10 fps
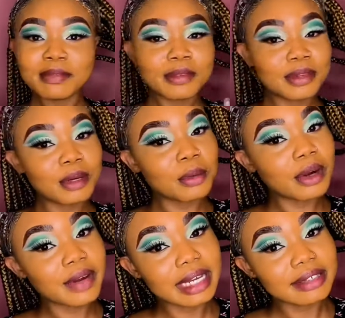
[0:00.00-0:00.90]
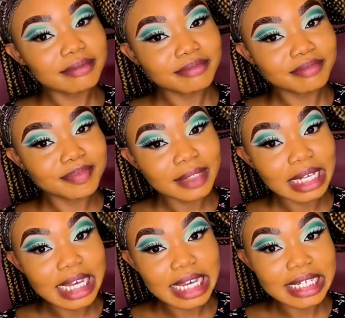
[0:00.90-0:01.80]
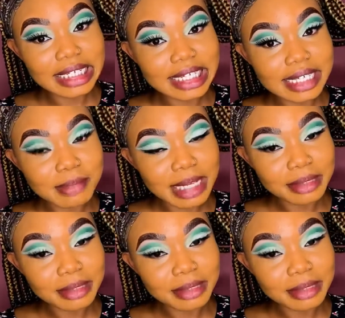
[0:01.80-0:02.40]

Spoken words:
don't worry, it's just me.